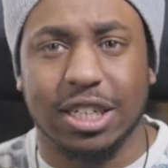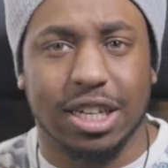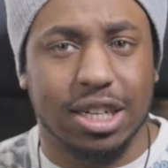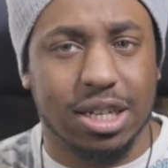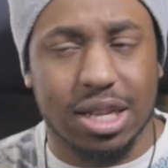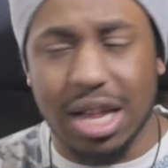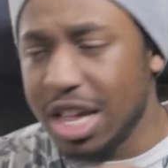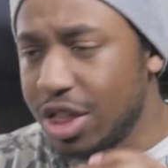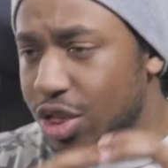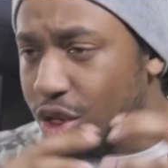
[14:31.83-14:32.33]

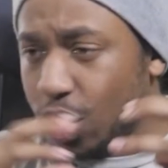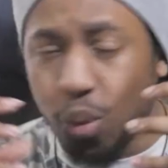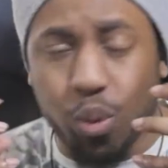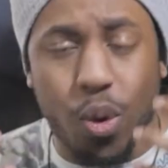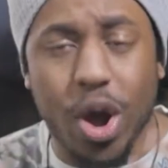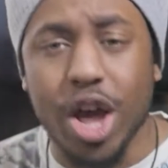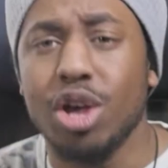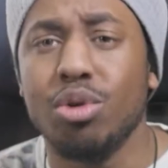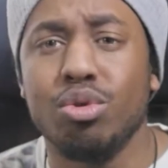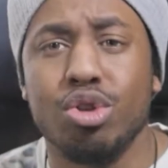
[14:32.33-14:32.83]
Like, the
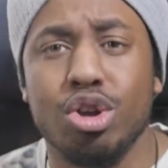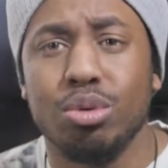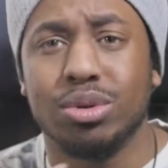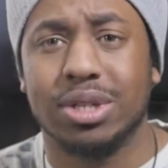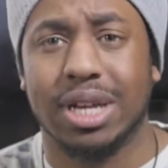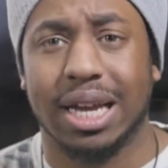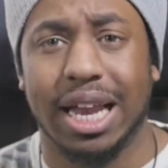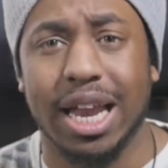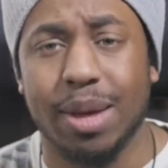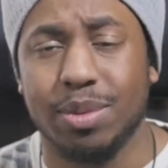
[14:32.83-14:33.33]
way you use
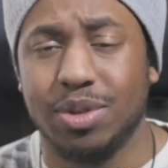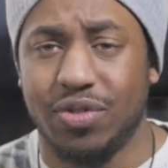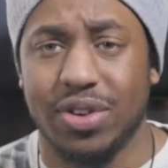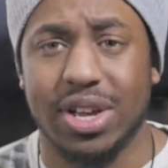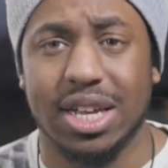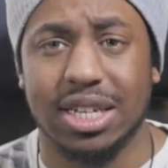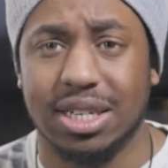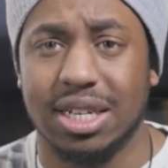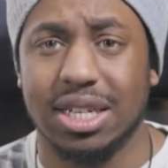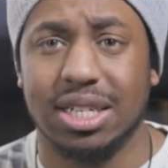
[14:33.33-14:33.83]
clips
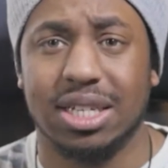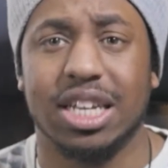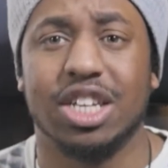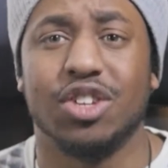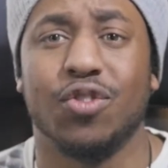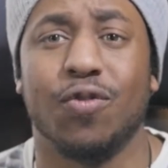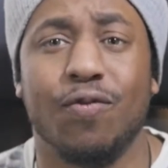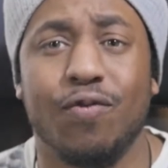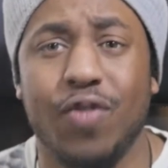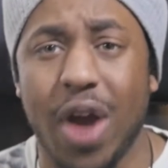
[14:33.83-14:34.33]
VSDC is
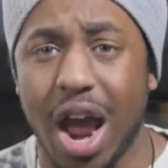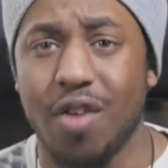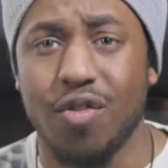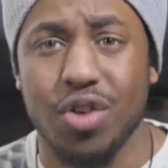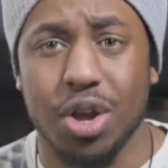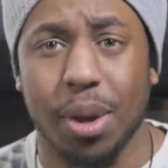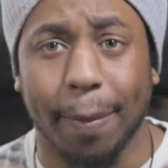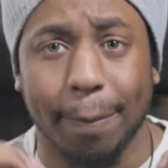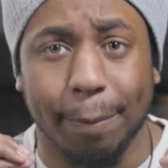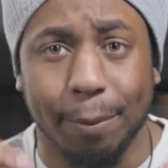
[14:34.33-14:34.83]

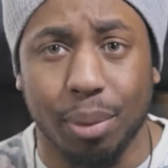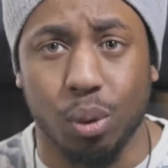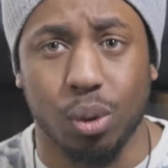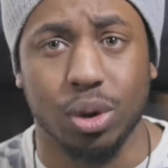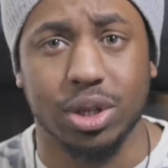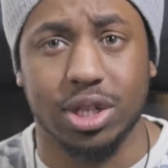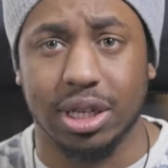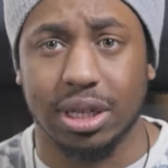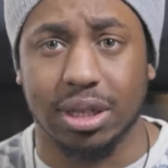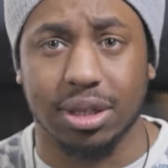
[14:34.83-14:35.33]
very
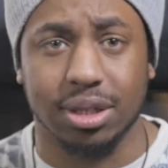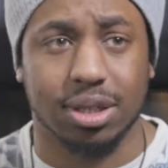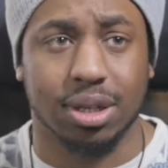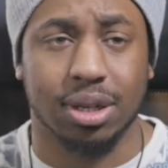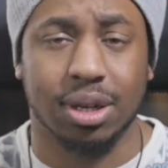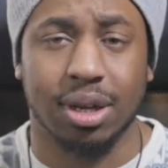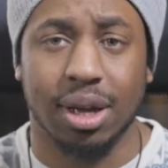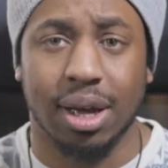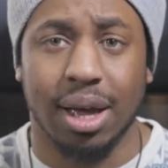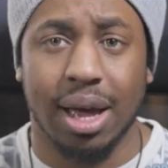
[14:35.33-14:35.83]
important.
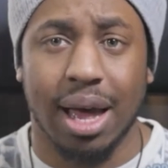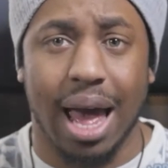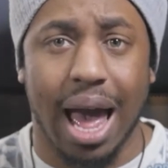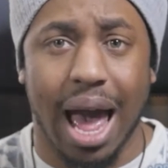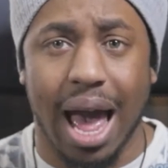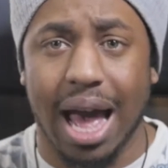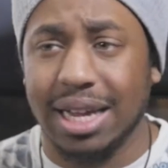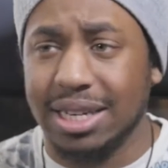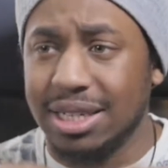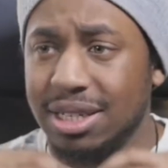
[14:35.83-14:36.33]

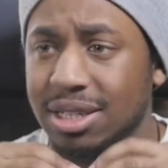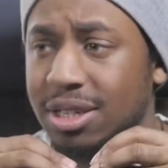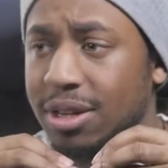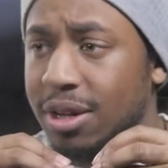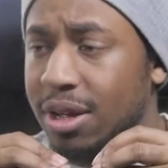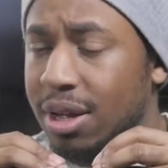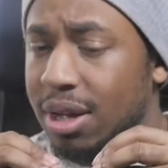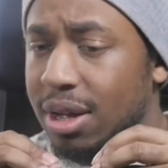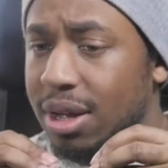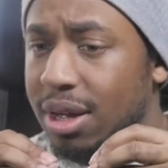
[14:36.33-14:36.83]
And
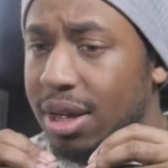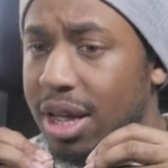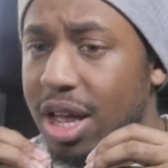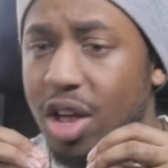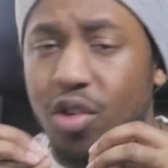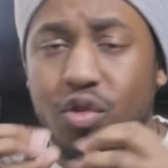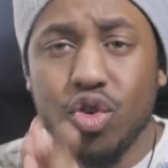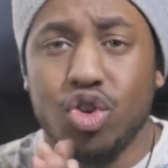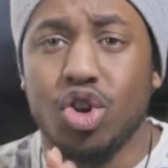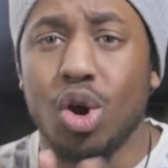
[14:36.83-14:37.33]

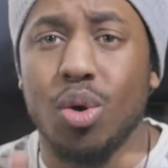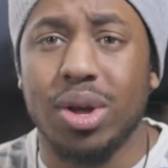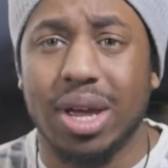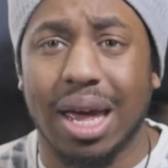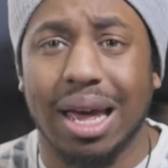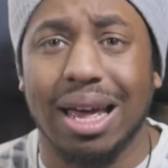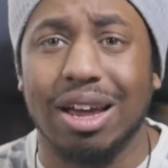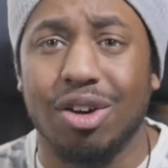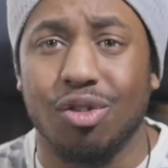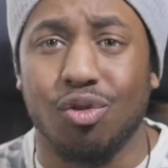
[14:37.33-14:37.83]
if you don't
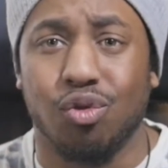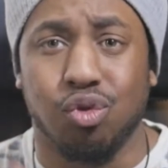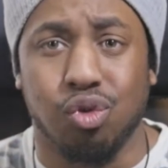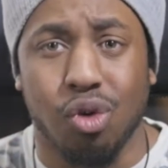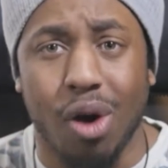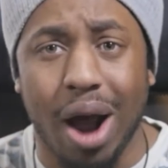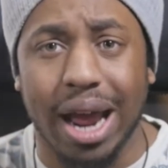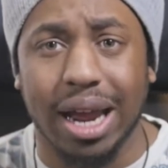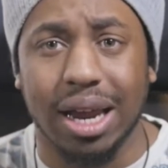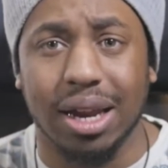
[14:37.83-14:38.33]
get it
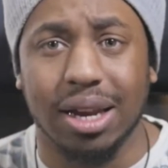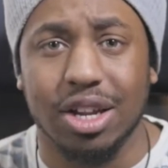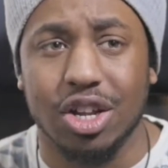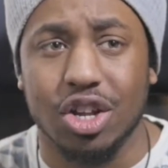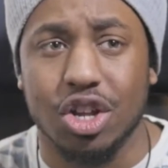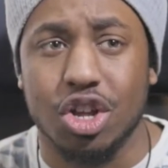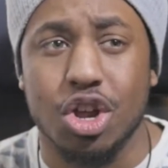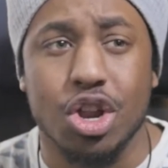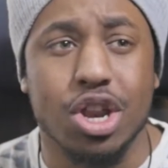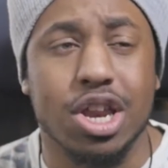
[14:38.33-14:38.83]
right,
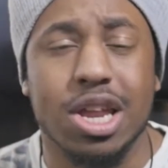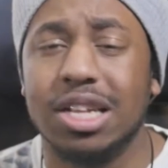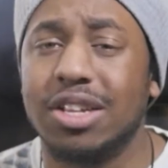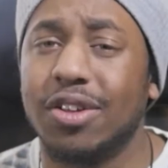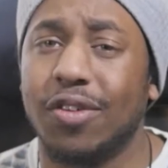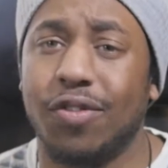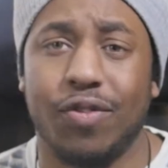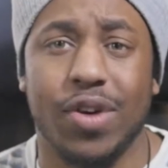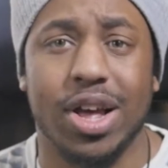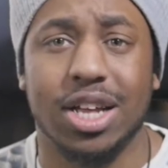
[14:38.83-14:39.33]
you need to
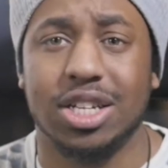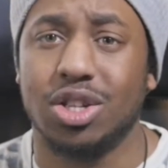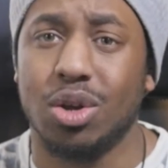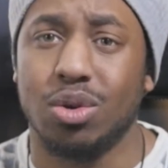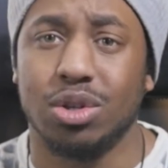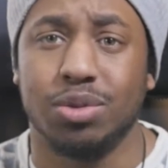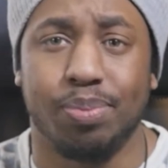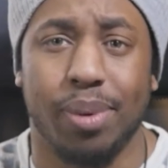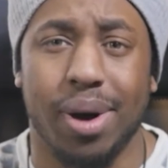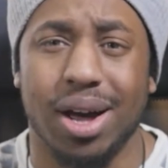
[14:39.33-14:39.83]
fix
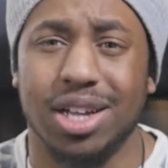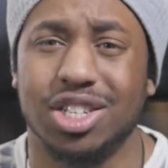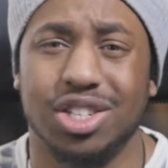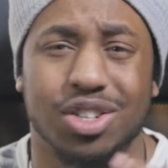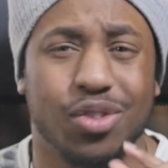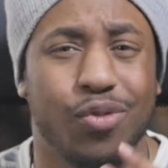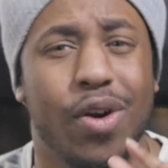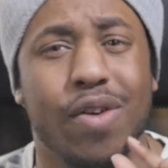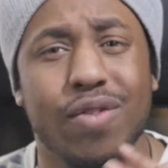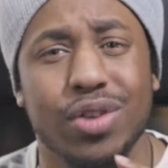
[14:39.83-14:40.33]
those bugs. There's
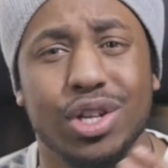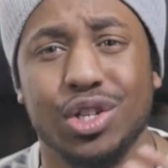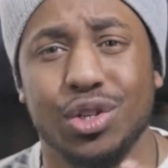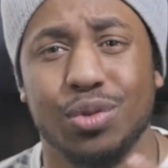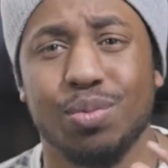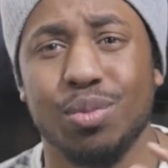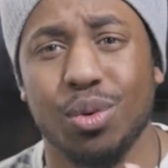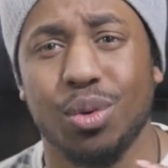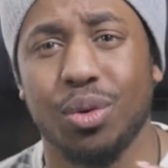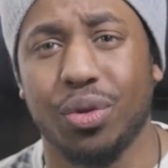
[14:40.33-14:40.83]
very
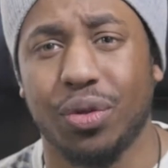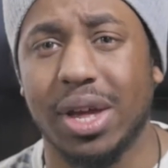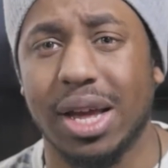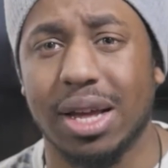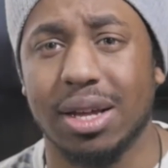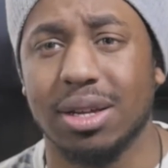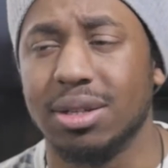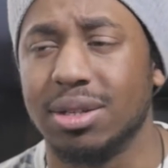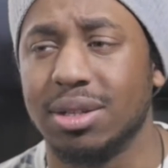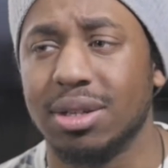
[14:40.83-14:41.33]
small
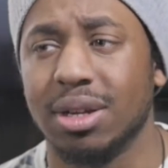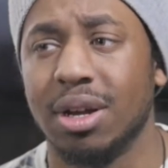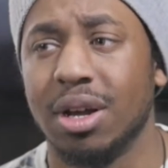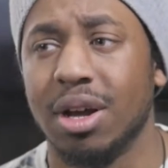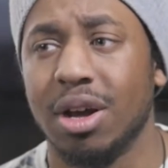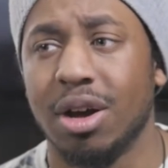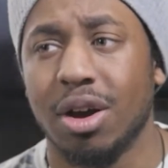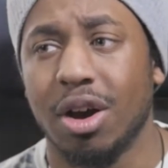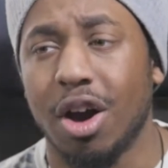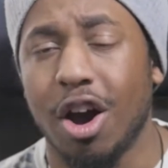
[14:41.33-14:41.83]
things
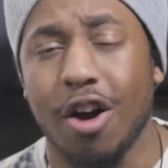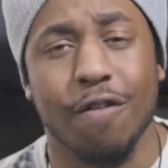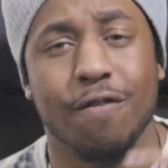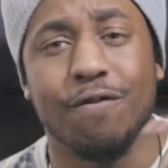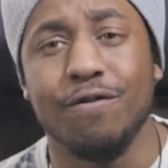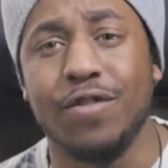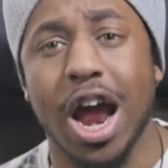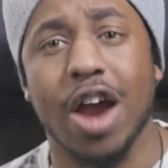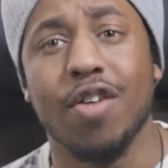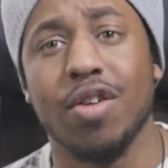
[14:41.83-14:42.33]
are a
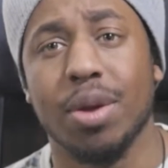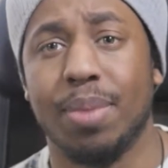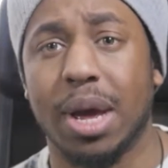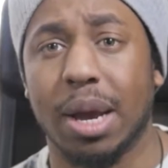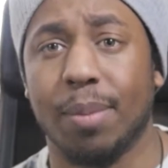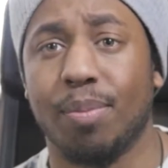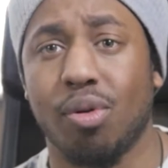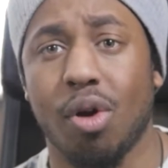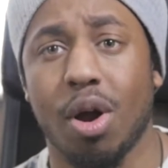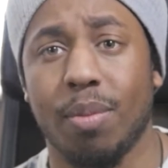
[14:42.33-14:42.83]
very
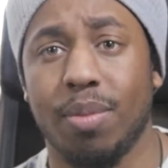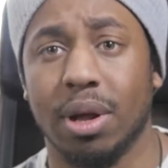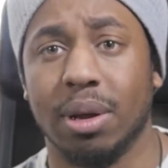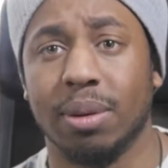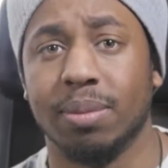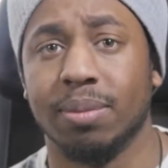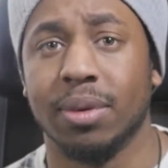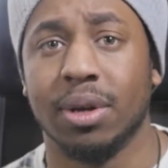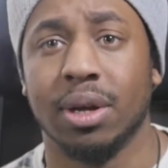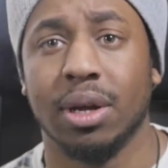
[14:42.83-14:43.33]
big problem